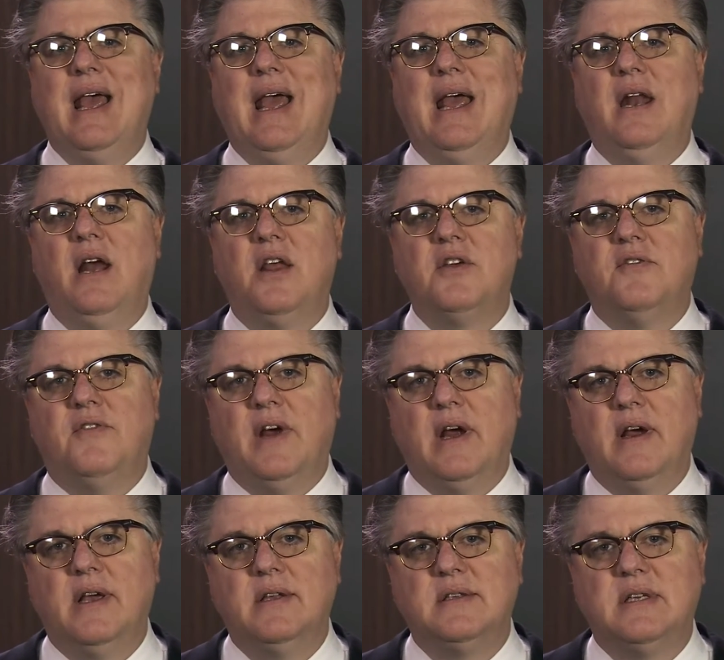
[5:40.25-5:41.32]
and other
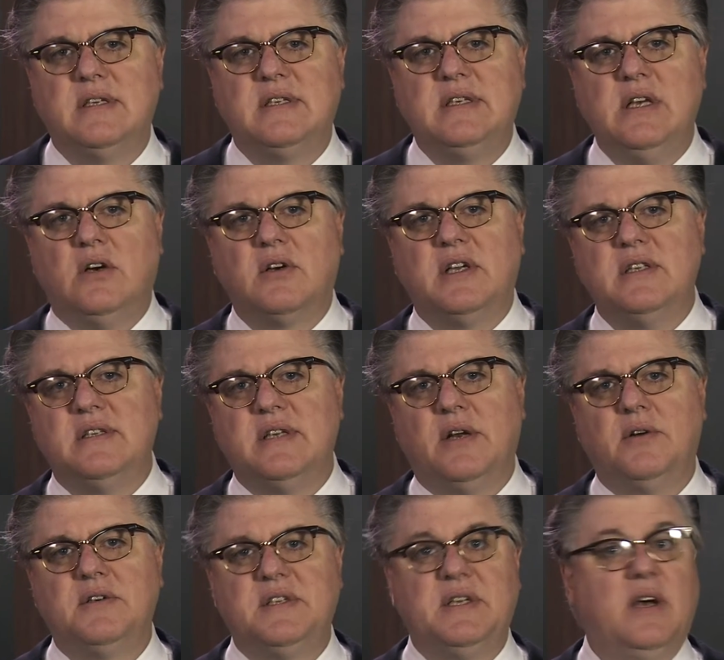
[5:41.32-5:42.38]
variants is still
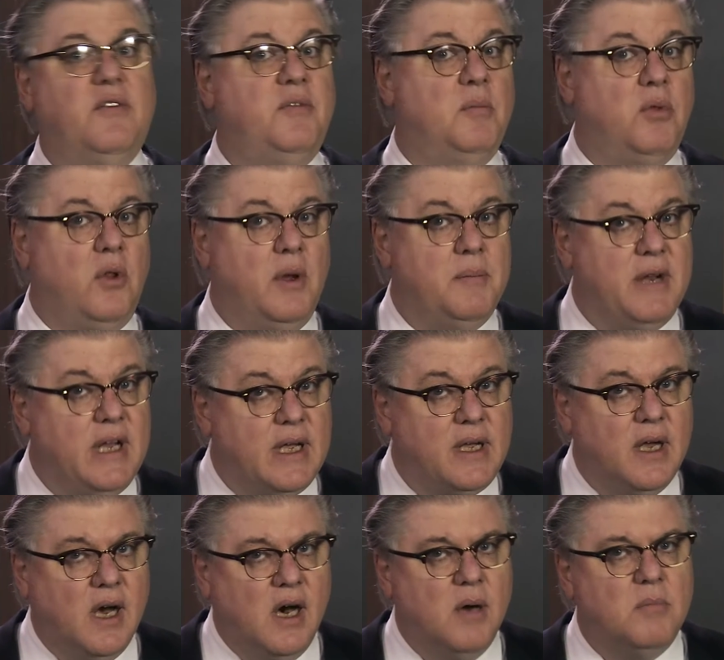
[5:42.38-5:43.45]
considered self-employment
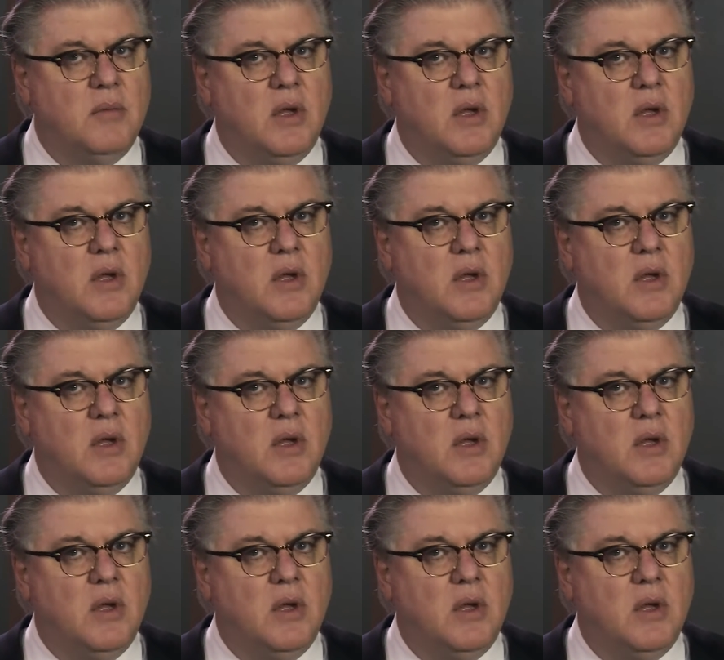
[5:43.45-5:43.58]
income.